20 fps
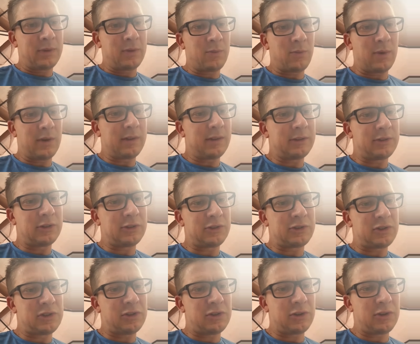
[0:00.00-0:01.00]
whether just
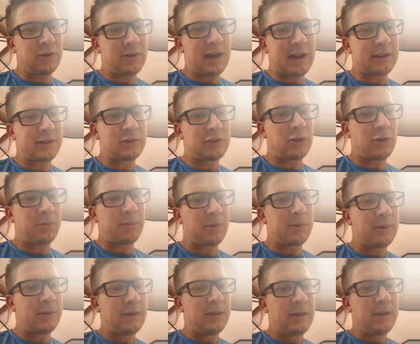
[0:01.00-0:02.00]
to do that top
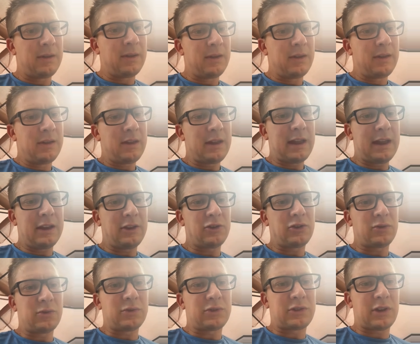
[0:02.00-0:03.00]
inch
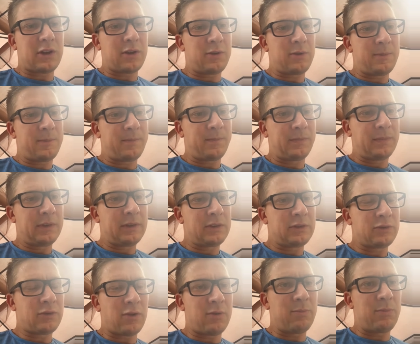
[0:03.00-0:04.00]
or so,
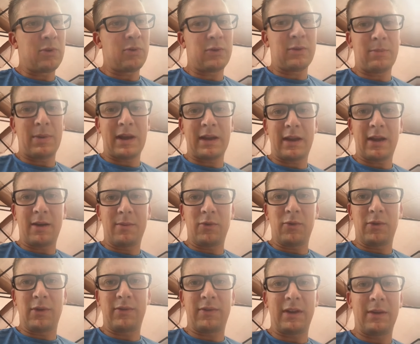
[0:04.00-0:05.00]
try and build it back up, or
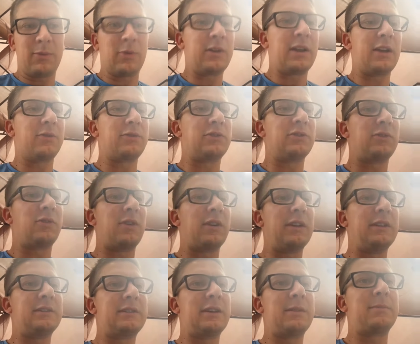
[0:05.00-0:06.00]
if anybody else has got any
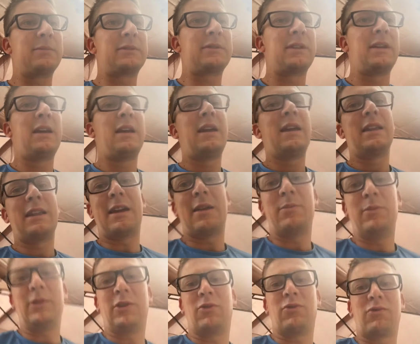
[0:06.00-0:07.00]
tips, that'd
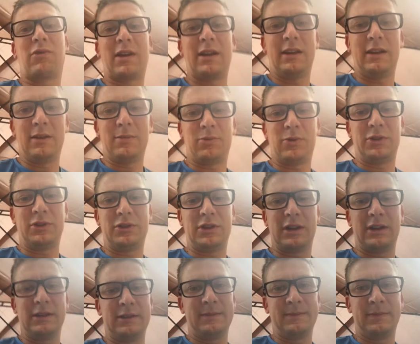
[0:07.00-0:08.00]
be greatly
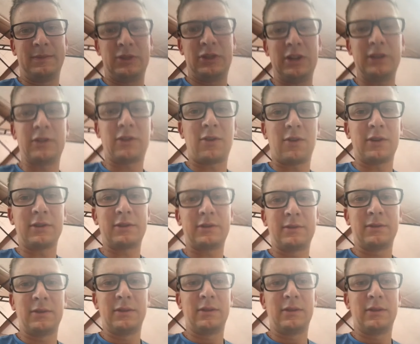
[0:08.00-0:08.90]
appreciated. Cheers guys.